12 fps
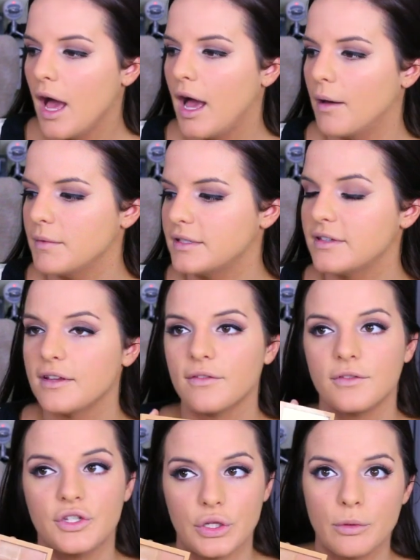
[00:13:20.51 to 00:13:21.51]
Um, this is
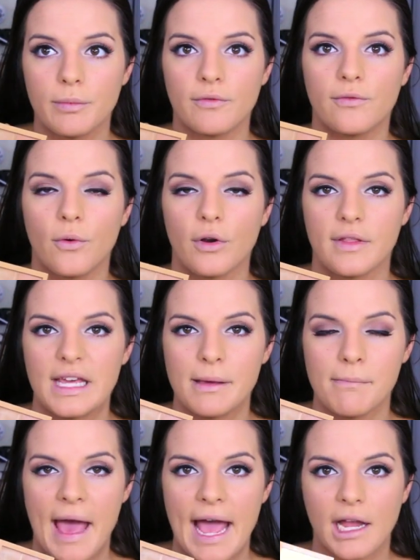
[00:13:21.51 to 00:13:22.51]
a dupe for the
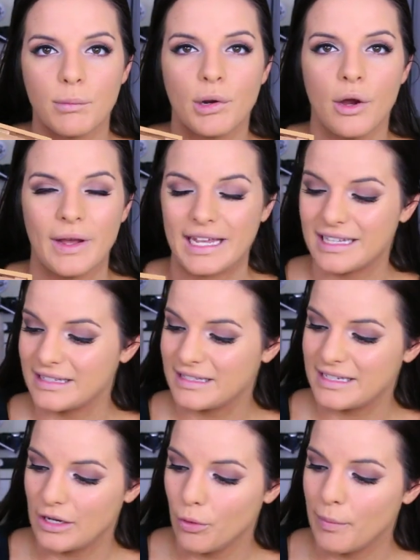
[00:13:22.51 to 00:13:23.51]
MAC Pro and
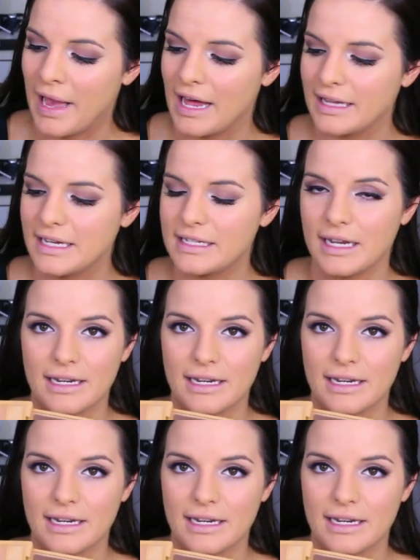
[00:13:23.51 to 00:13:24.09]
Conceal palette,